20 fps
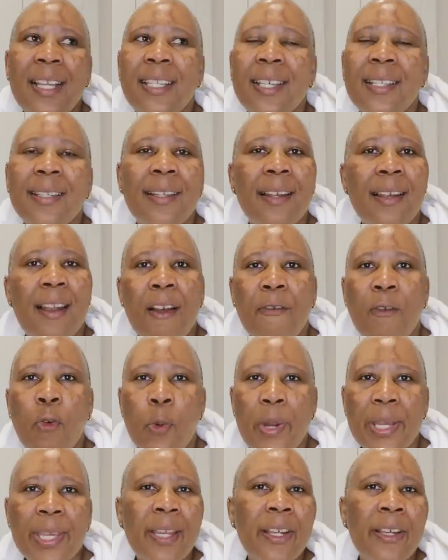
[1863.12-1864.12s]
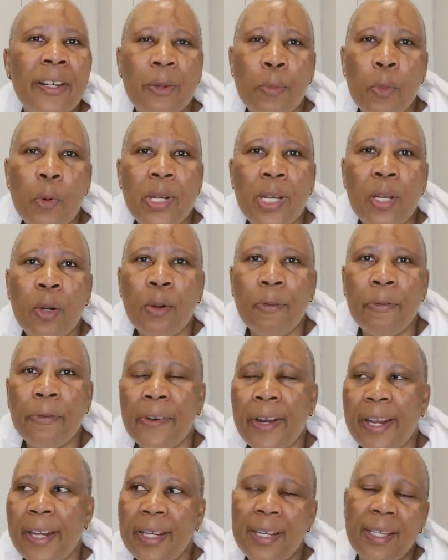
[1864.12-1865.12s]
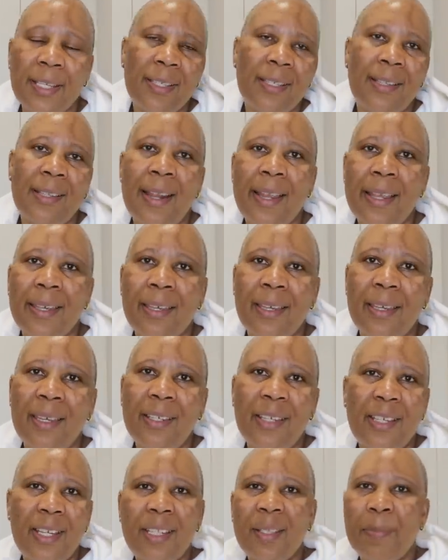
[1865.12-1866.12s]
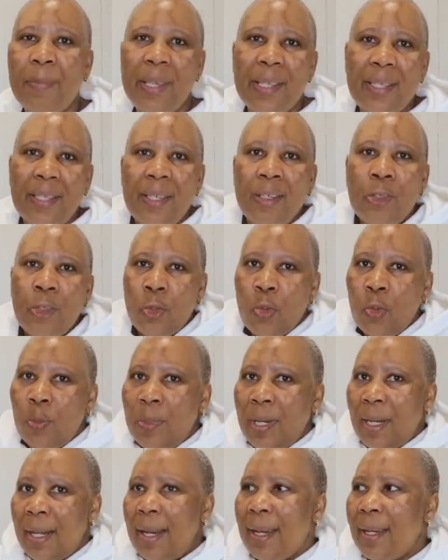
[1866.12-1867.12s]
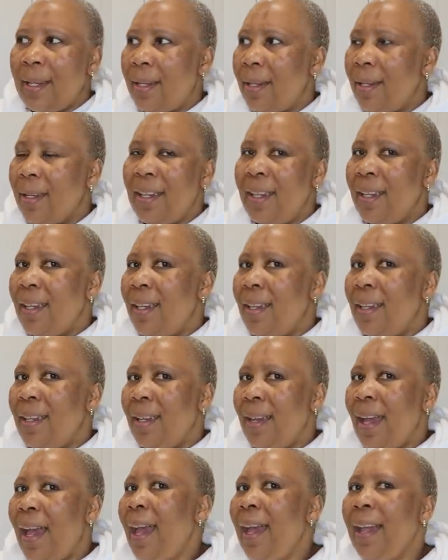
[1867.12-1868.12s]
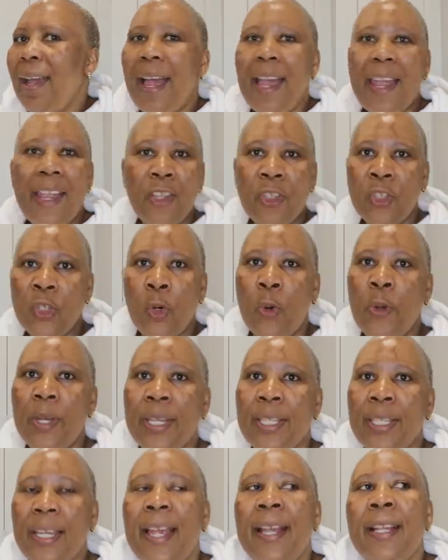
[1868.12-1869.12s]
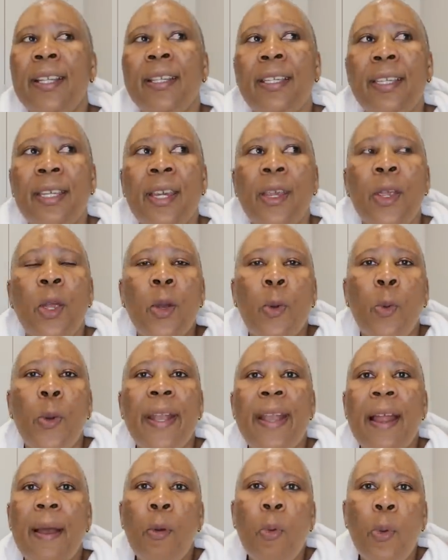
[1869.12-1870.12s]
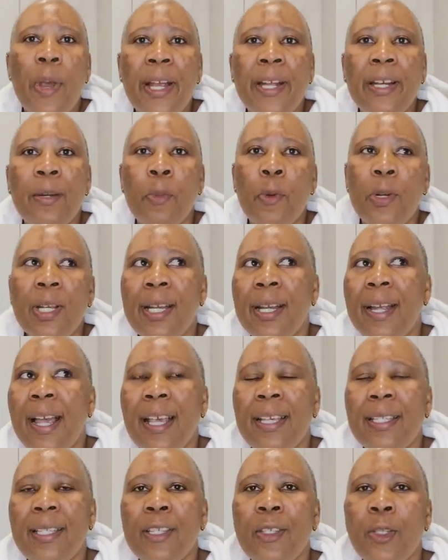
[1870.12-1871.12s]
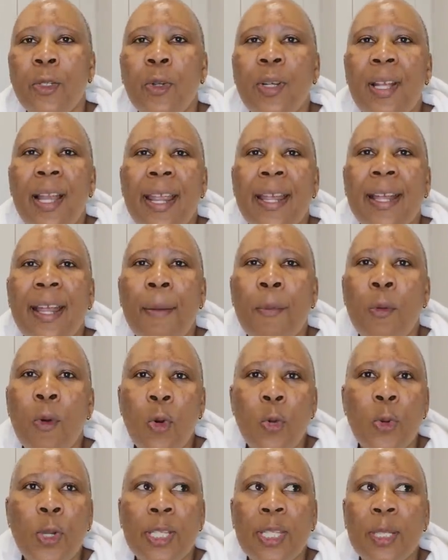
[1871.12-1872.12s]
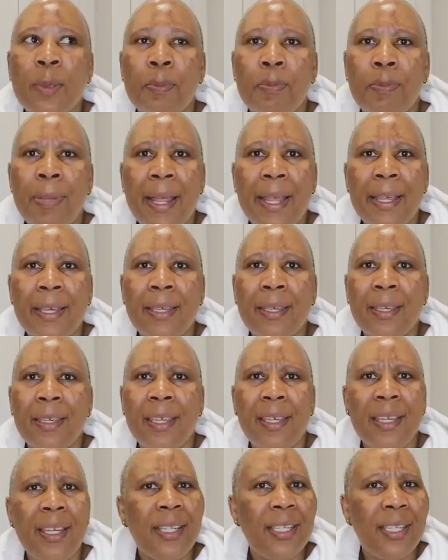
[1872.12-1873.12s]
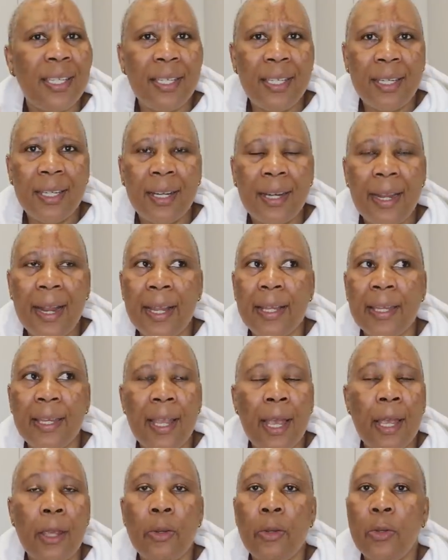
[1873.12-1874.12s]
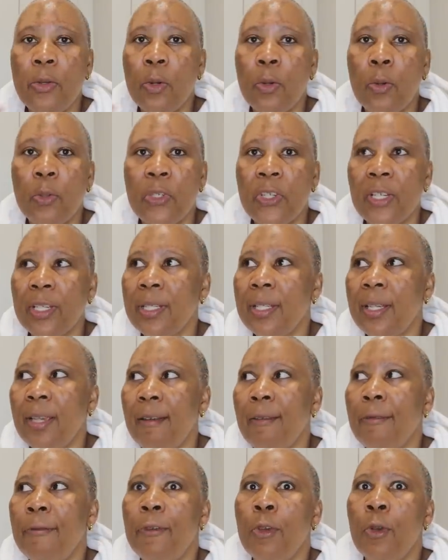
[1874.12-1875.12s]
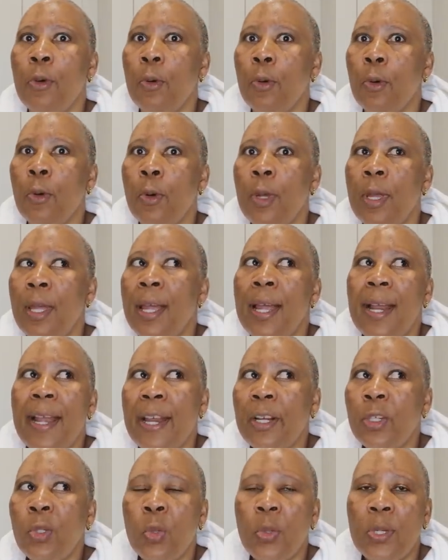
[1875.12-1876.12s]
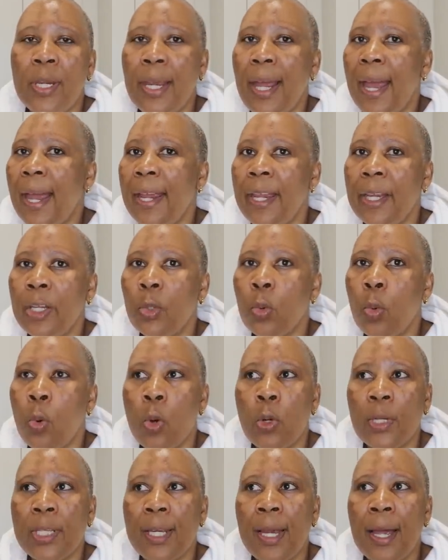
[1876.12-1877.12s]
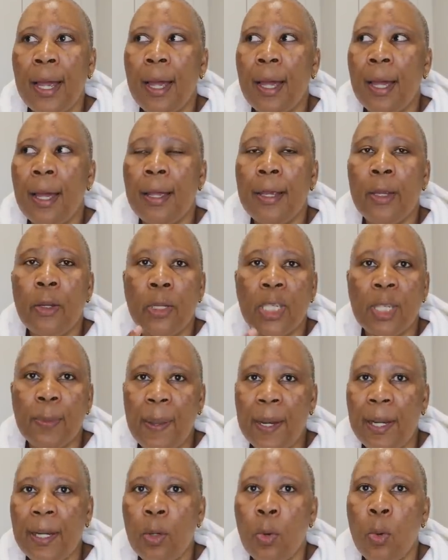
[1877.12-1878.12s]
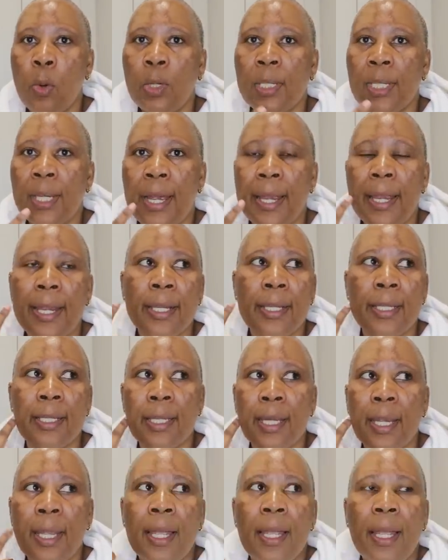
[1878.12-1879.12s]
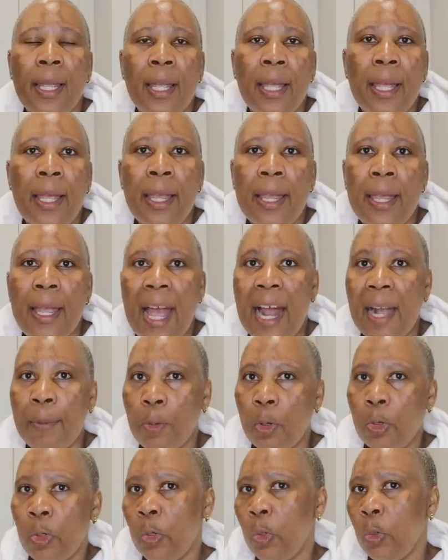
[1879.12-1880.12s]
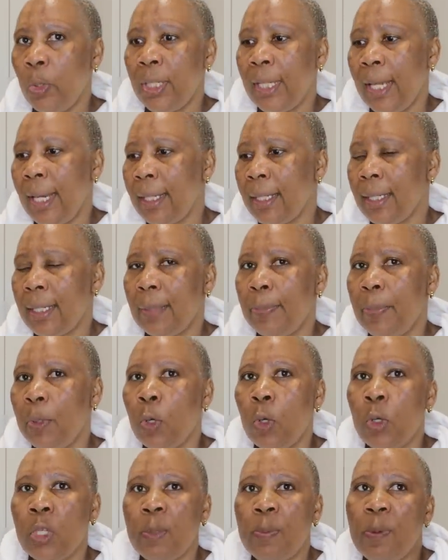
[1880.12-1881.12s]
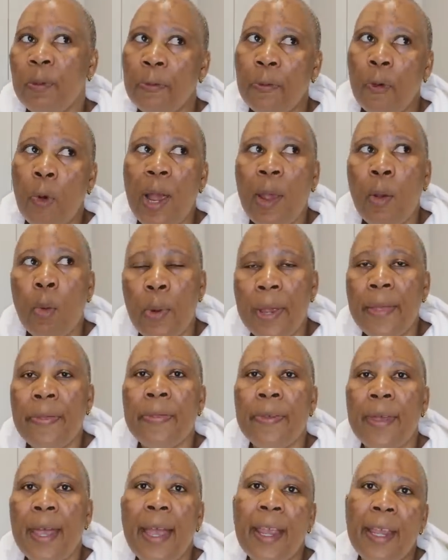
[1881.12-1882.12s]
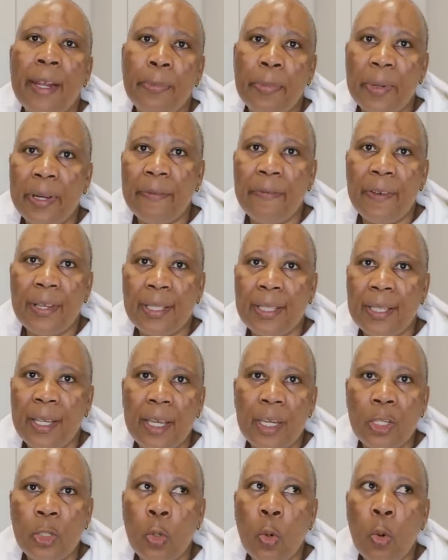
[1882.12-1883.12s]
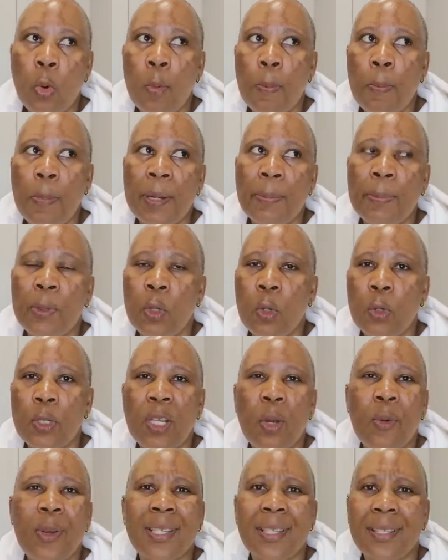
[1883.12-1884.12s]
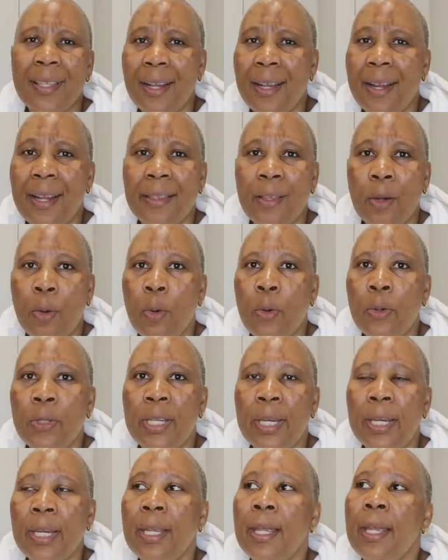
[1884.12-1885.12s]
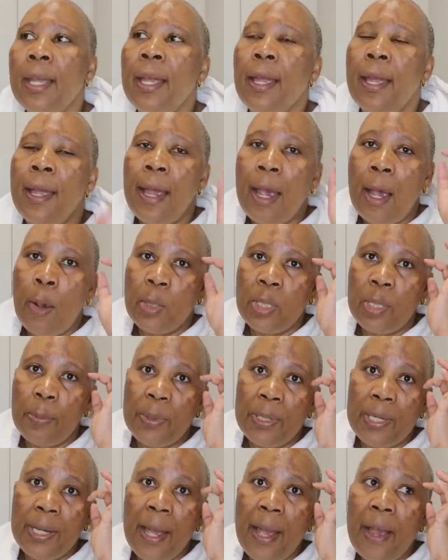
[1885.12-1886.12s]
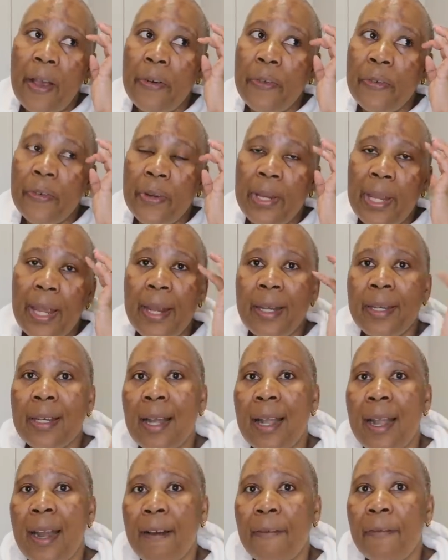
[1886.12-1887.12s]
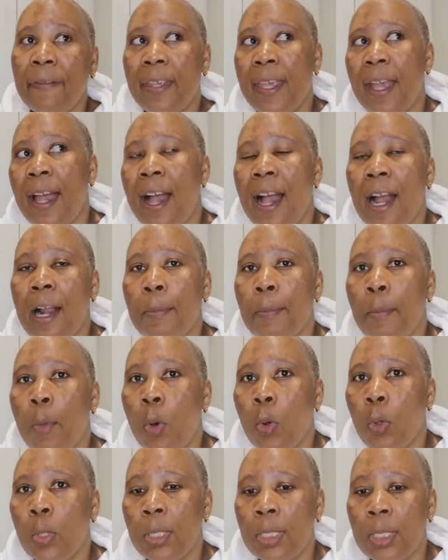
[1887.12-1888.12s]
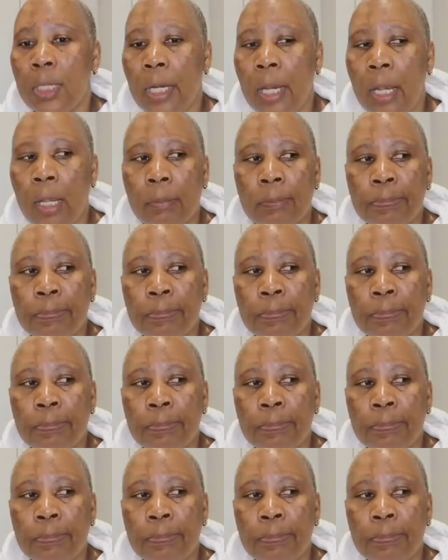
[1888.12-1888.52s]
I just love working remotely on Fridays. Like, it just makes sense to me. Like, I enjoy it. And when I work remotely, guys, it's not like I'm always like eating, like, yeah, you know, just have your, like, today I had water, sparkling water, and almond croissant, because before I went there I had breakfast here at home. But because I was there like the whole day, I was a bit hungry, and I love their almond